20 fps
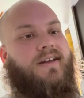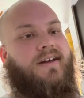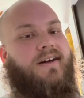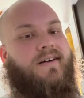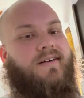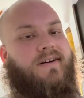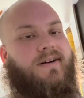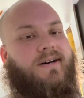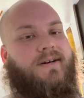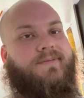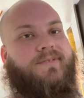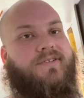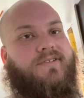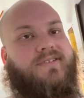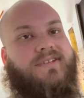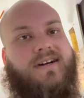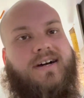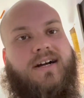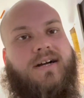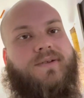There's
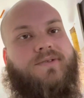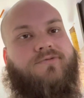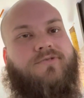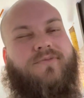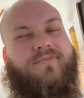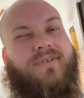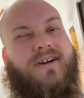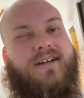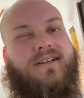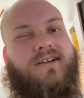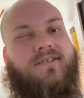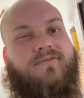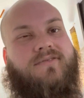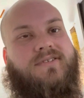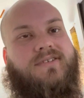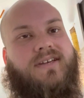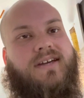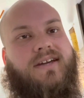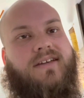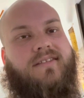times where it might not
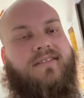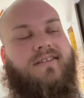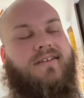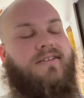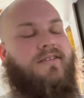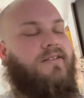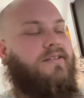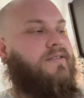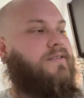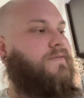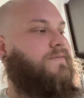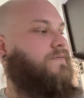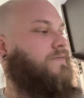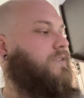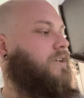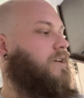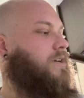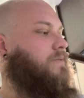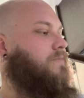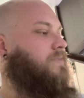want to take the
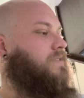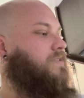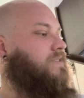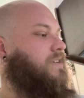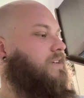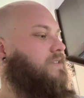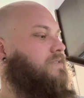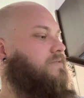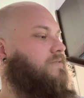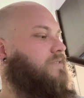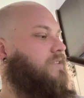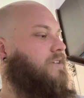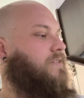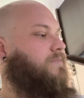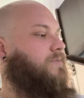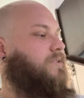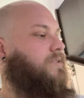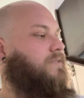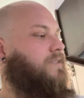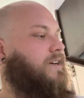flame as easily,
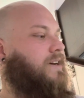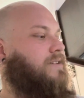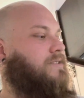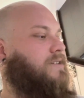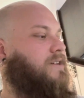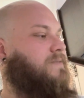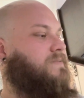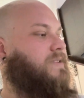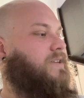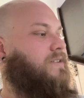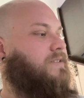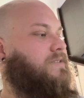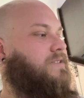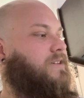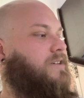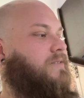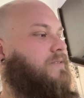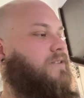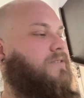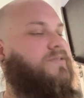but 9 times out of
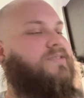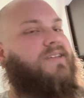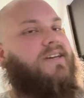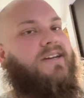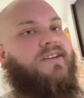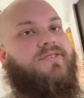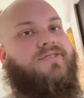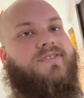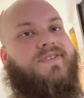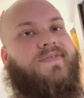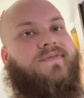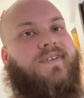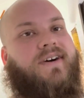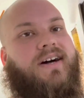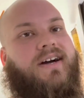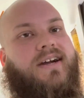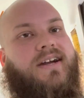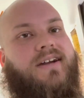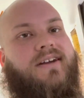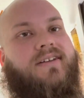10, it'll take it just
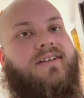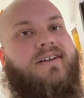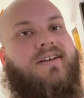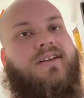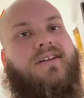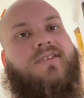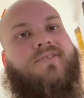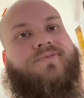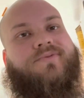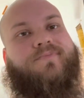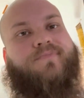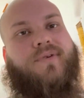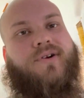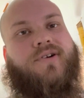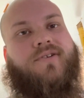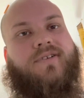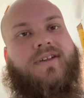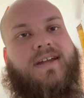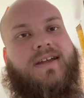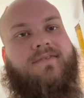fine. It'll
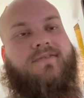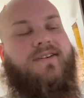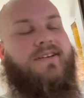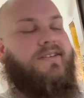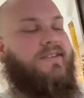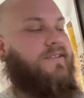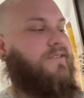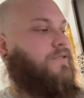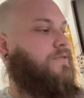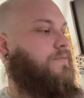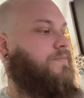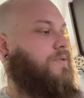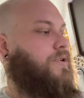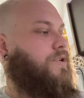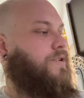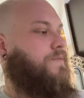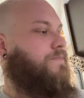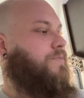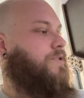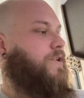burn even. It'll
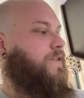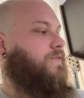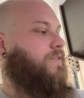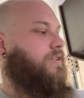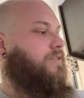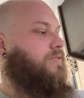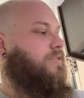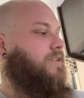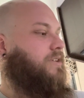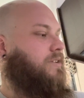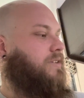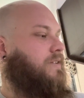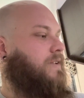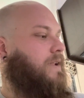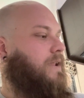burn perfectly.